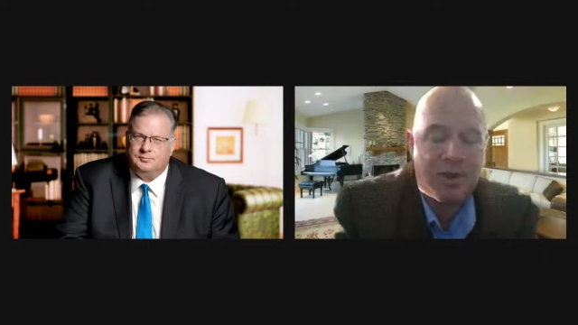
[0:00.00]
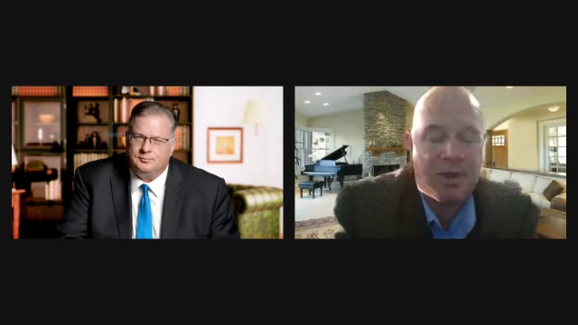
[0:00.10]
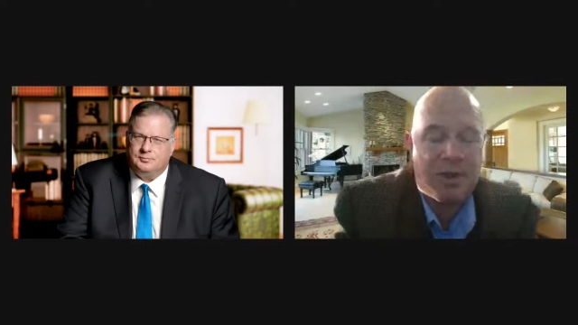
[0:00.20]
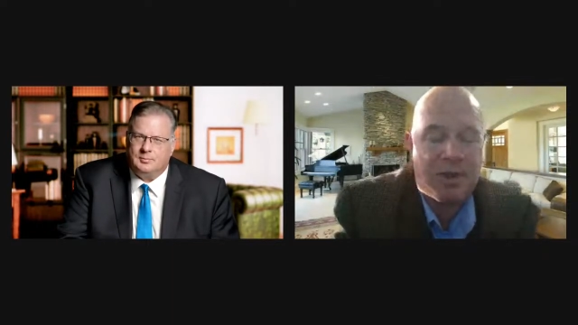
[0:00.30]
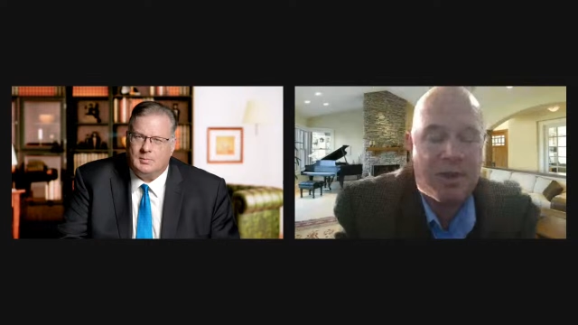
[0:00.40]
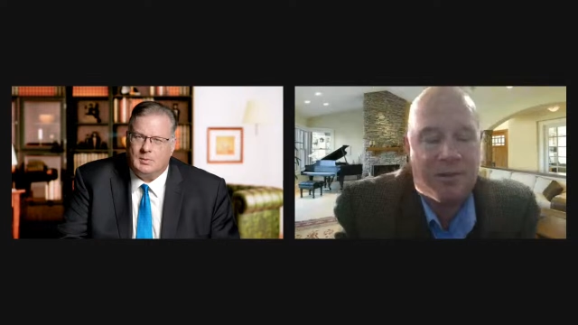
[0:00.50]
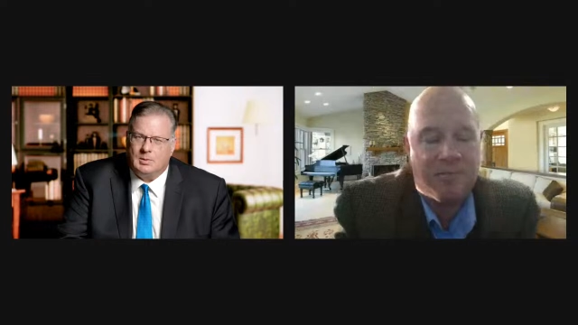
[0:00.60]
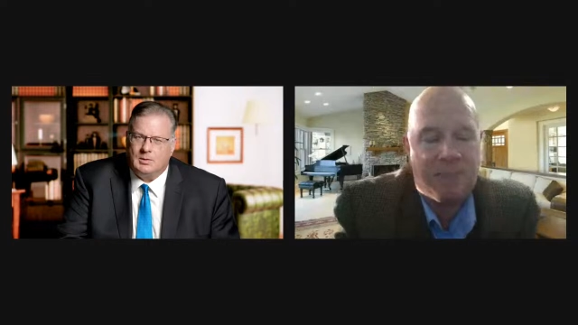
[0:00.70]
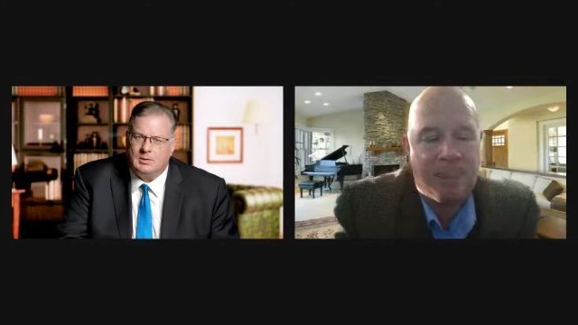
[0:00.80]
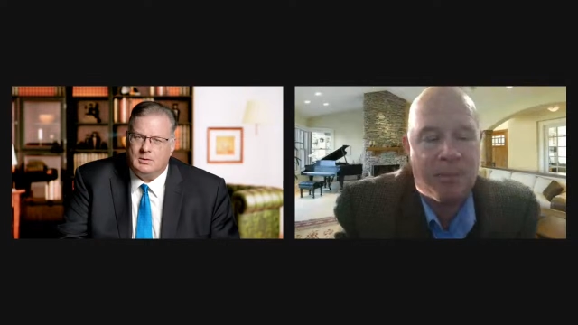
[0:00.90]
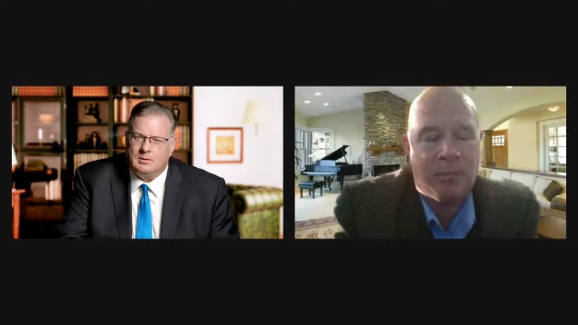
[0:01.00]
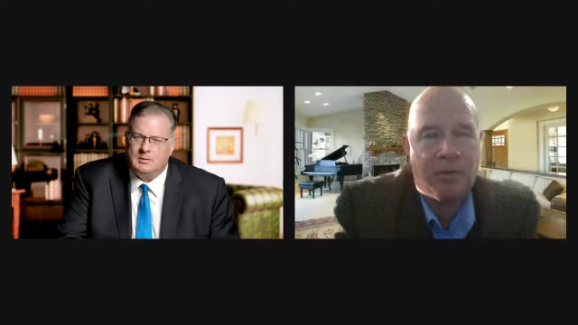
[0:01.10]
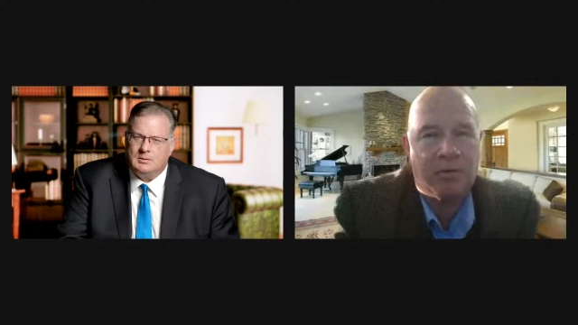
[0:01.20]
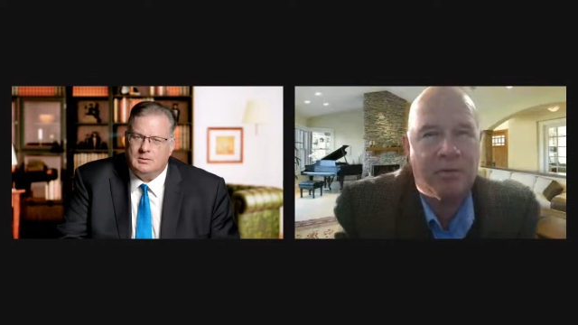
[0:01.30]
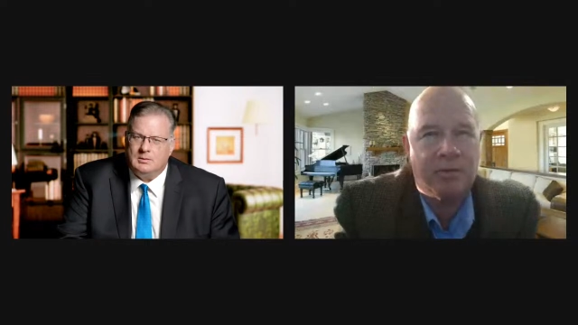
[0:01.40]
Speaker 1: Um,
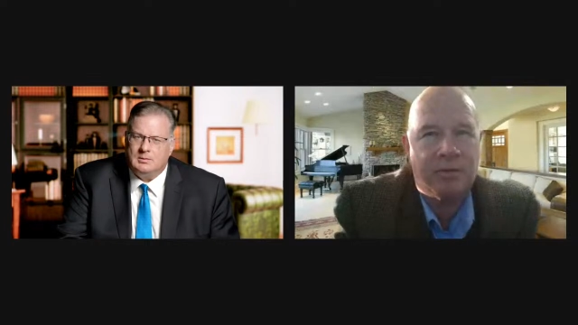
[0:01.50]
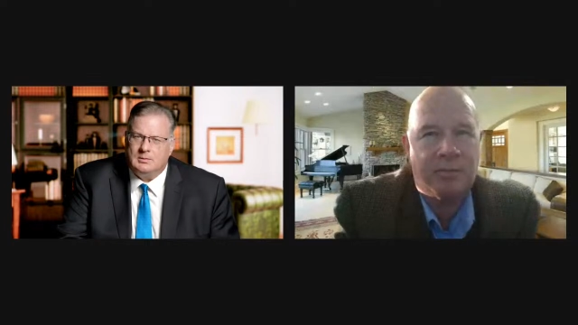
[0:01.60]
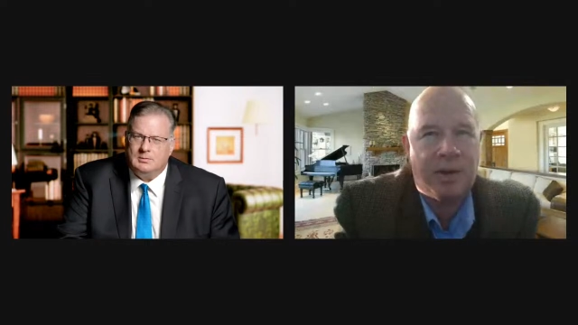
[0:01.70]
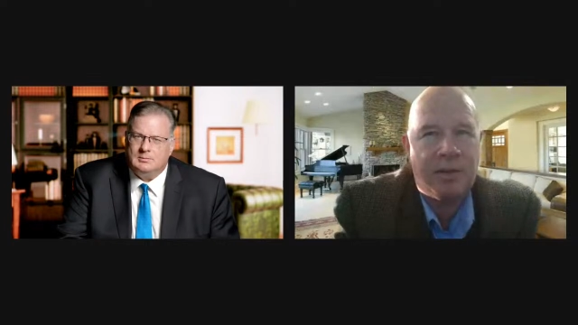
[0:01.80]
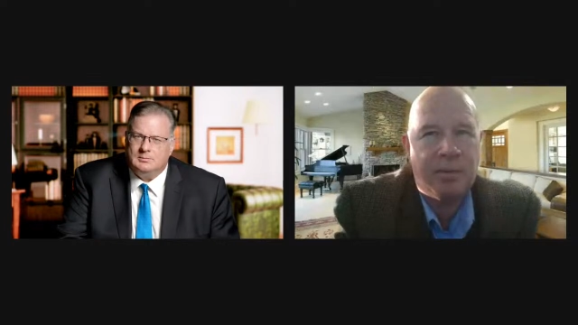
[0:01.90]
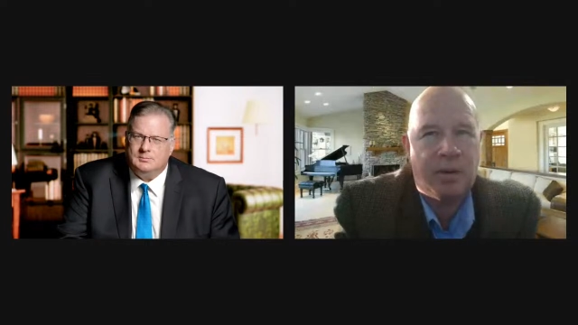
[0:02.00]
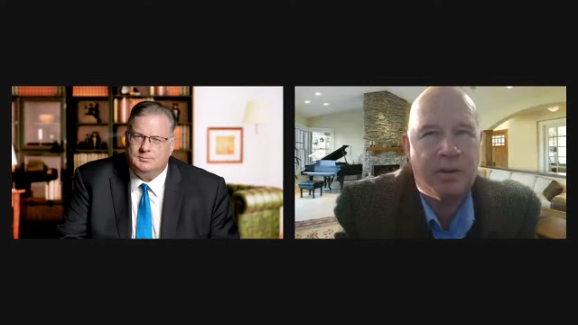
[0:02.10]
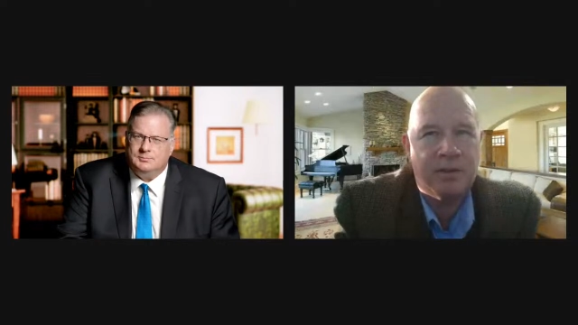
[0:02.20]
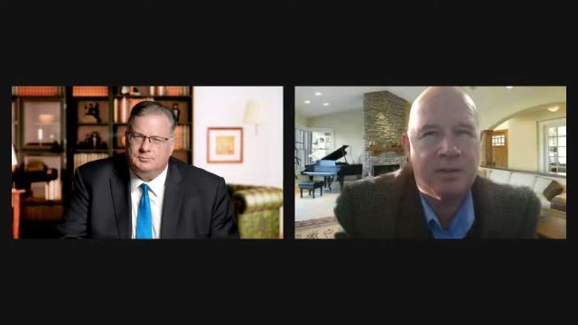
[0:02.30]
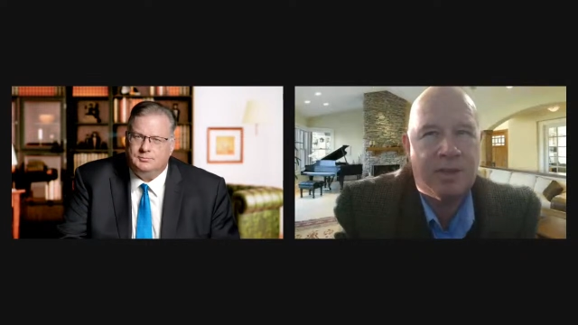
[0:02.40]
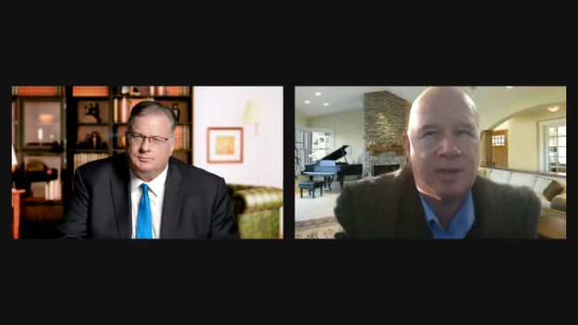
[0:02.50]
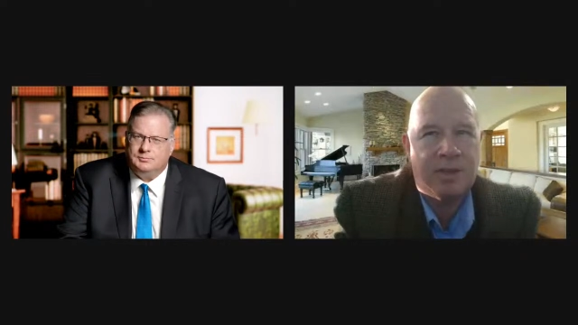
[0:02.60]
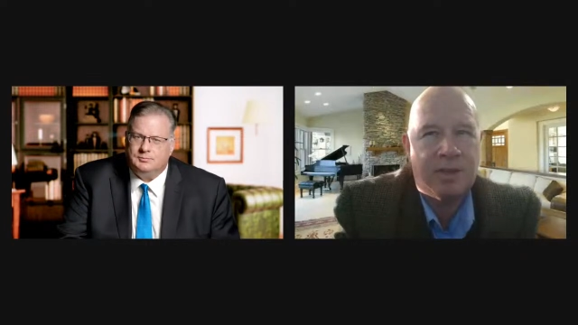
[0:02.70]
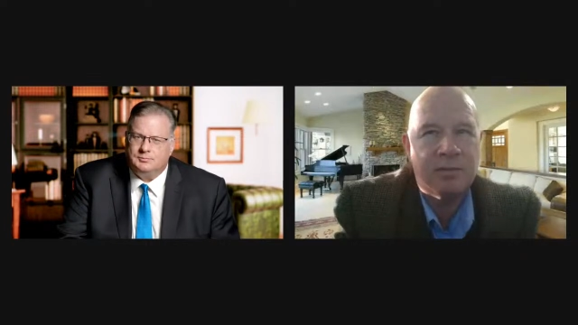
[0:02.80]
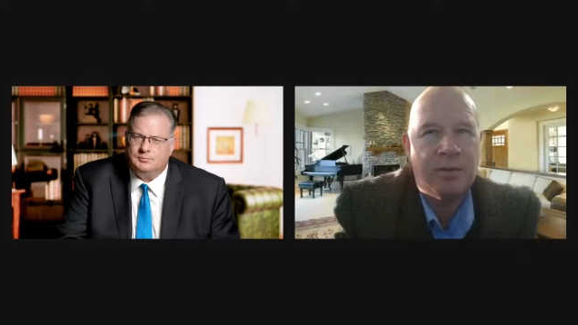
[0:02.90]
well, the bad part is that
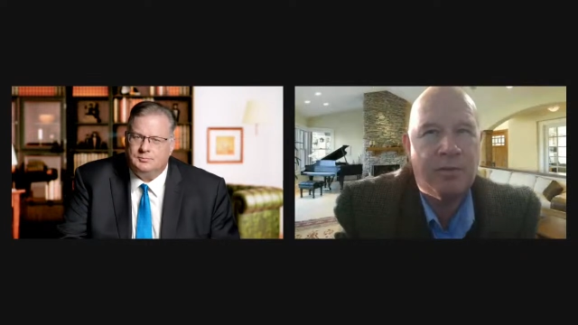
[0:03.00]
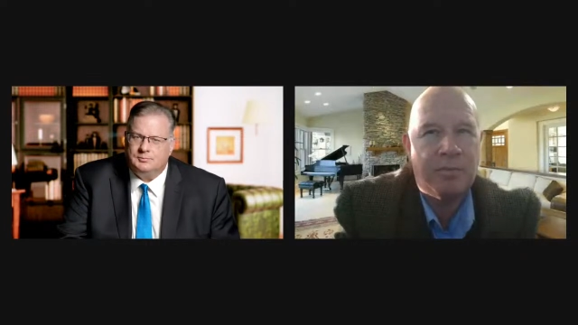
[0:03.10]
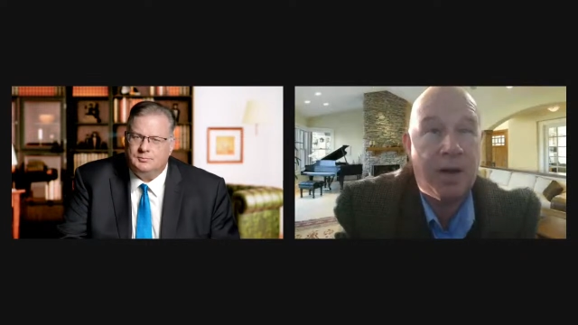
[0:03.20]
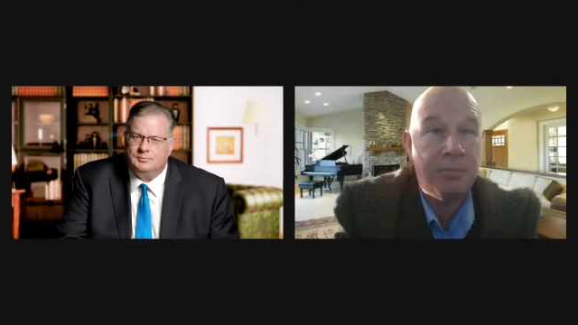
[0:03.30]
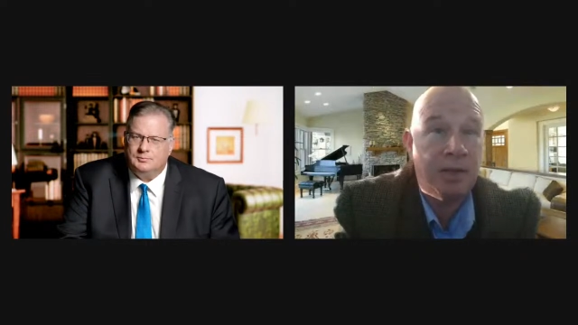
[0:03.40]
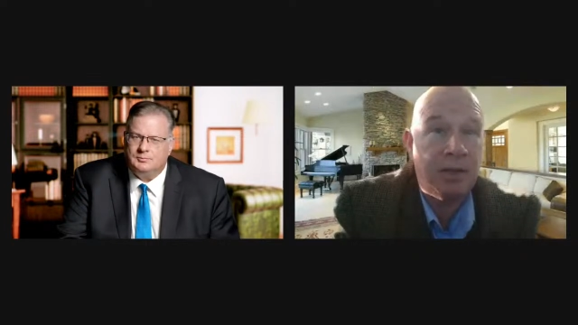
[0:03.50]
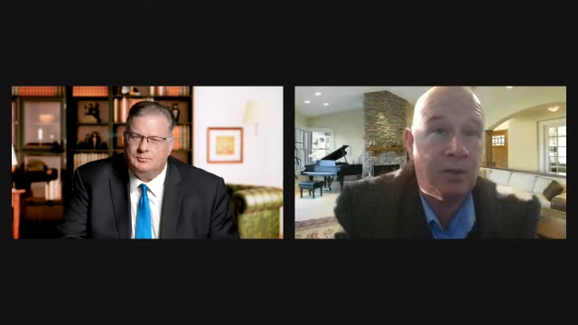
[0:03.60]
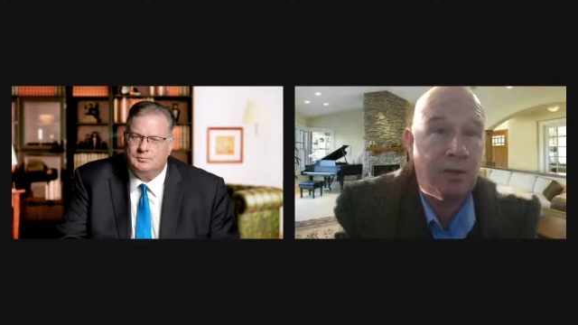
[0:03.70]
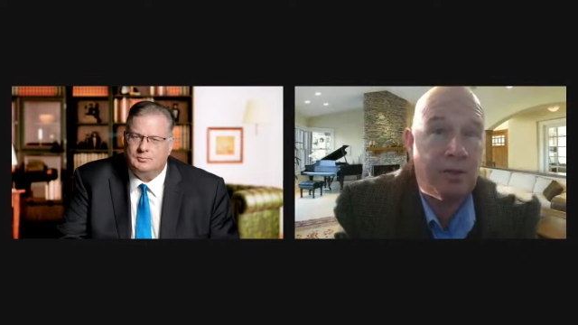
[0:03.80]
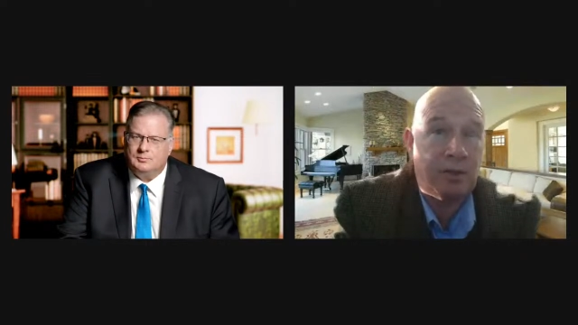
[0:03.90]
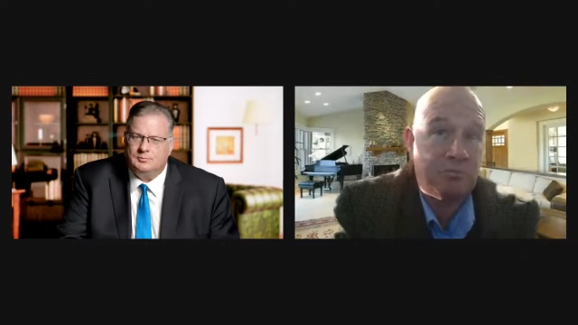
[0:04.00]
yes, we have a pipeline going there.